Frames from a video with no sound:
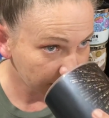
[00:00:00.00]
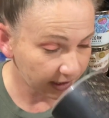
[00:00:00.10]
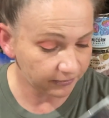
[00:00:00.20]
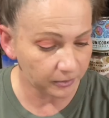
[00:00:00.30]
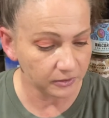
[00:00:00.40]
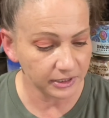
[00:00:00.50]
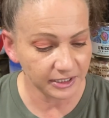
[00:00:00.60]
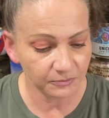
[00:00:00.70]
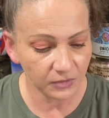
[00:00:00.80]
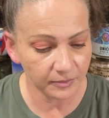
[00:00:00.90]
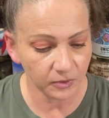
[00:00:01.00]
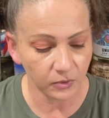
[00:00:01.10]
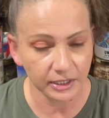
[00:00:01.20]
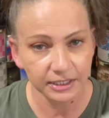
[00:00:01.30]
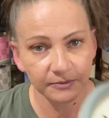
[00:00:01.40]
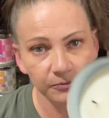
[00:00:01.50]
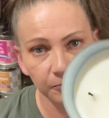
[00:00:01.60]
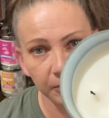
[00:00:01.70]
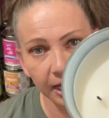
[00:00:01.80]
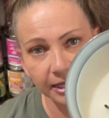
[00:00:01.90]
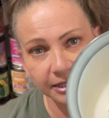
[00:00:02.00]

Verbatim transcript: I've burned this maybe once, but I